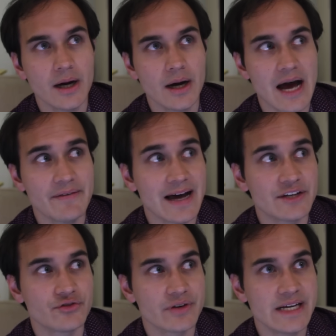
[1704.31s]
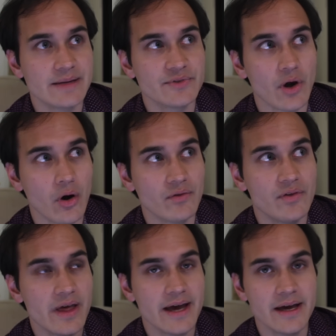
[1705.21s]
have had dreams
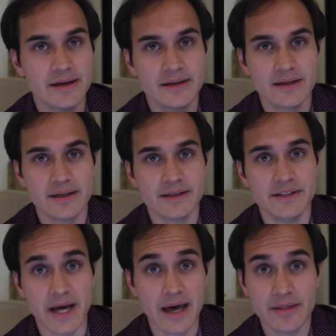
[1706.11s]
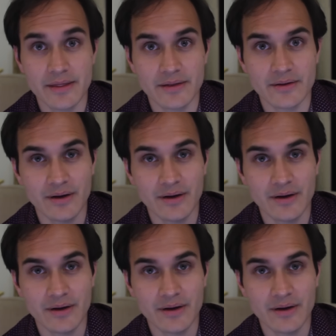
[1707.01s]
of their death,